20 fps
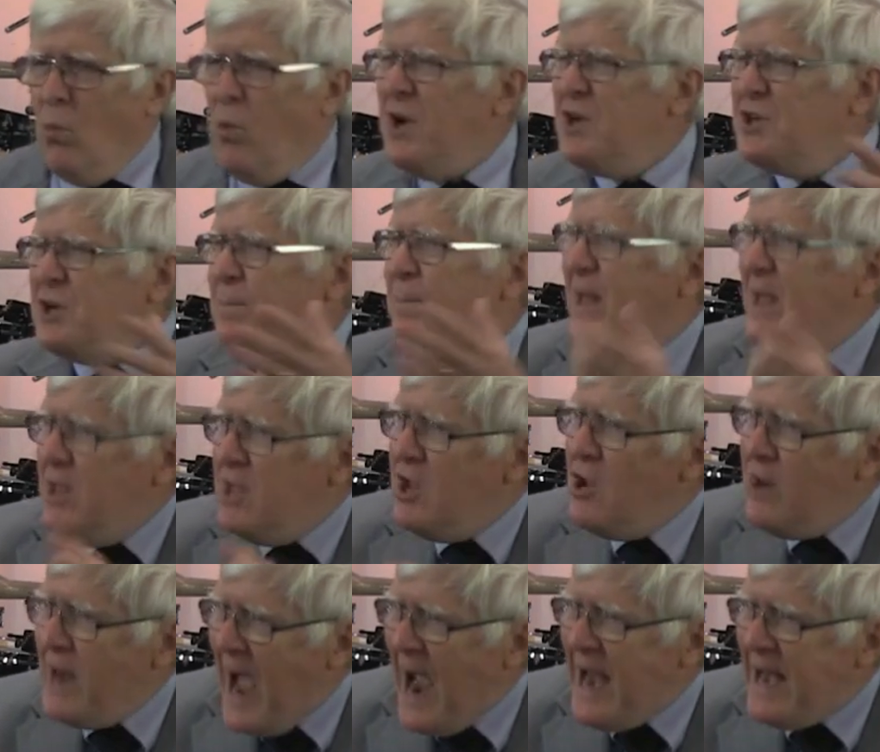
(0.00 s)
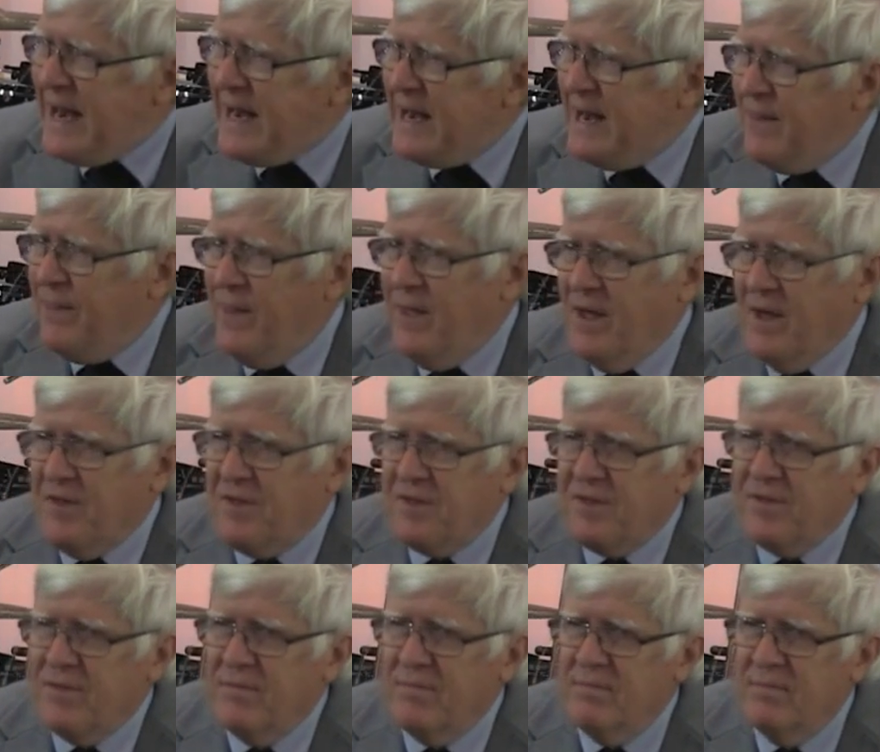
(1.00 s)
We should be united in
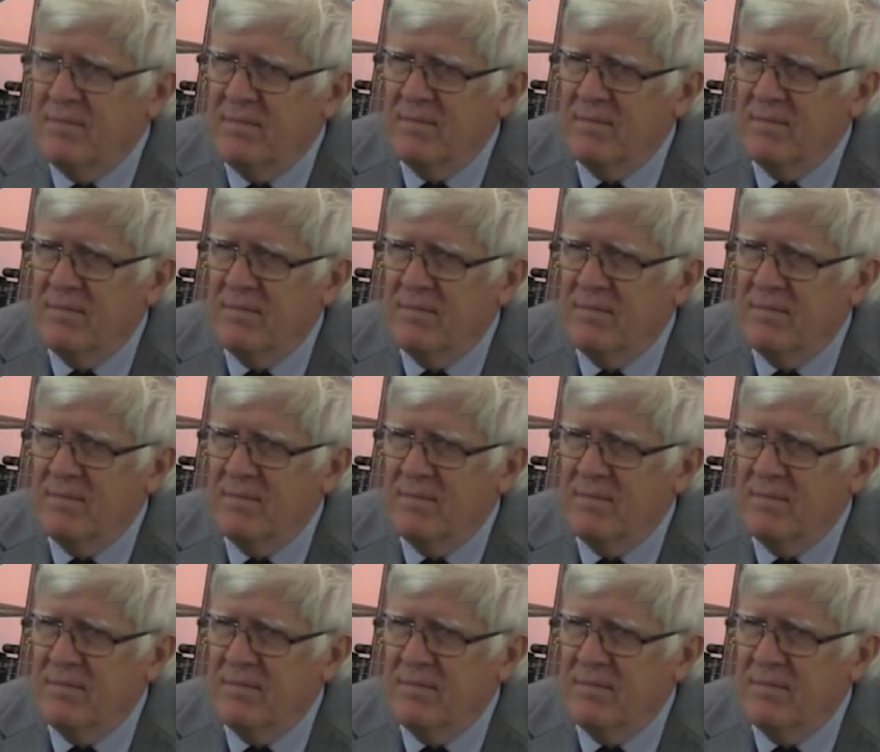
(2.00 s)
this.